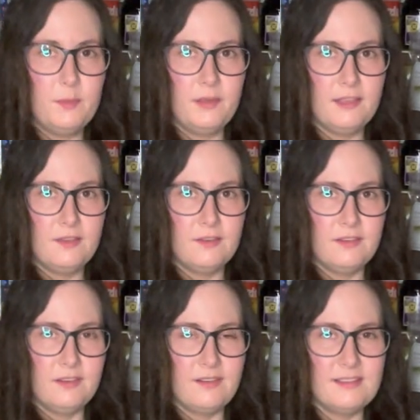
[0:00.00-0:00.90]
but you're
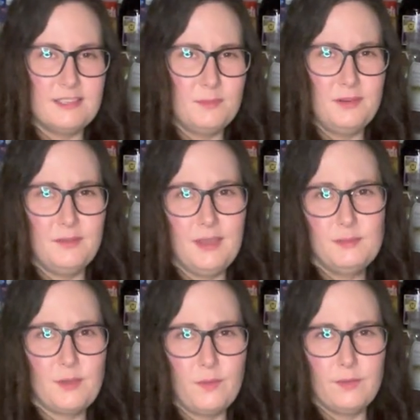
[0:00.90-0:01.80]
not someone who
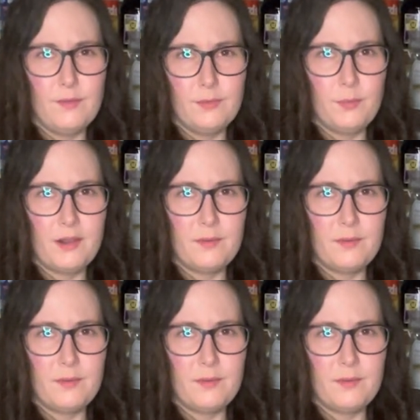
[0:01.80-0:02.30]
keeps a whole loaf of bread